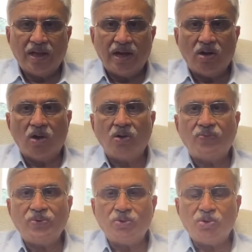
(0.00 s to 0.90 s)
And all
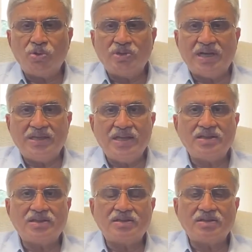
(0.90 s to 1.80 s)
of you know that
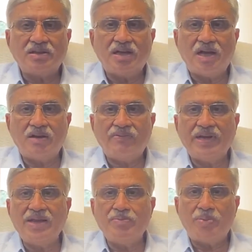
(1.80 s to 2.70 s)
these are
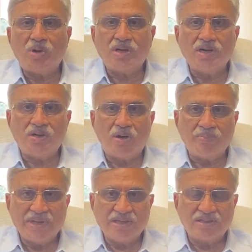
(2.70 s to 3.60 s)
very important
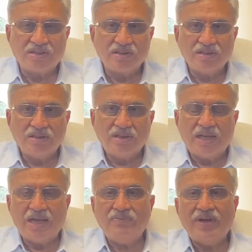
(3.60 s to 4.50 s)
topics
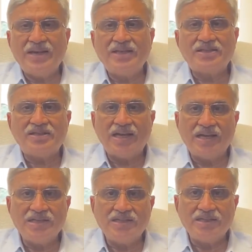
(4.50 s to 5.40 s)
and various
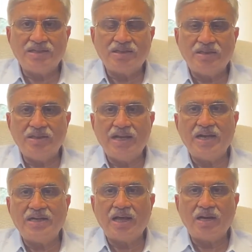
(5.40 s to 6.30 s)
challenges the
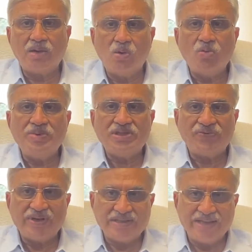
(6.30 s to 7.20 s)
entire globe is
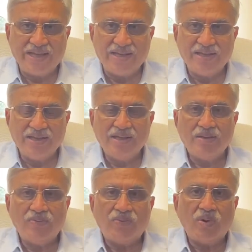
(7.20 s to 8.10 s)
facing
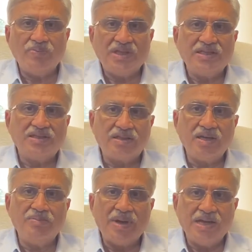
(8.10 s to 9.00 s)
from these
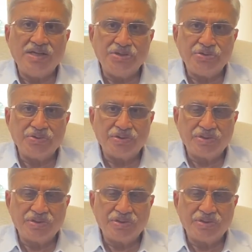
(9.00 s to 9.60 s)
three main issues.